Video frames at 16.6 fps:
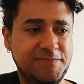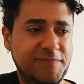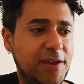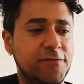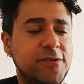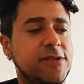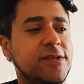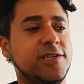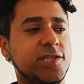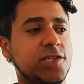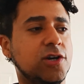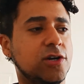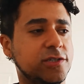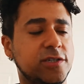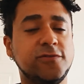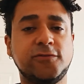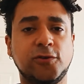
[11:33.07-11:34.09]
everything
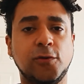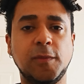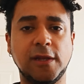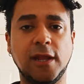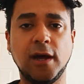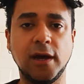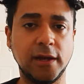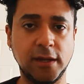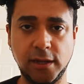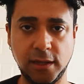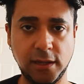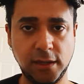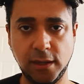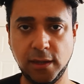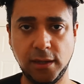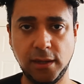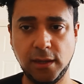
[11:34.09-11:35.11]
started from a lie.
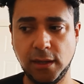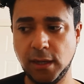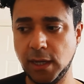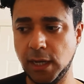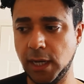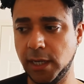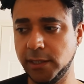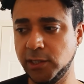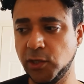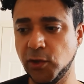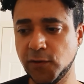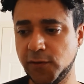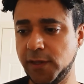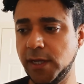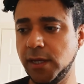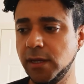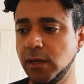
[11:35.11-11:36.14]
And
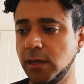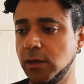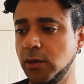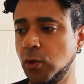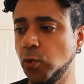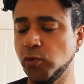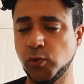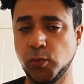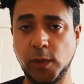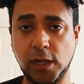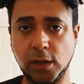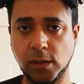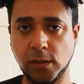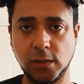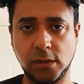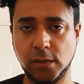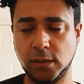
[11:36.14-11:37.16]
nothing goes
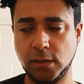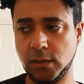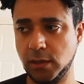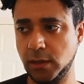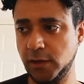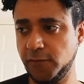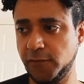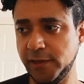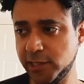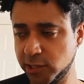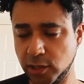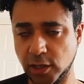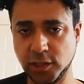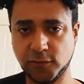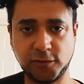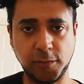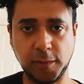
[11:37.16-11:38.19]
well if it
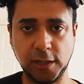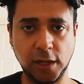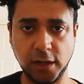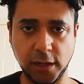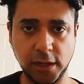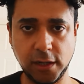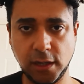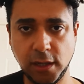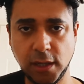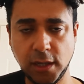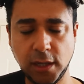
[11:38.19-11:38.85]
starts from a lie.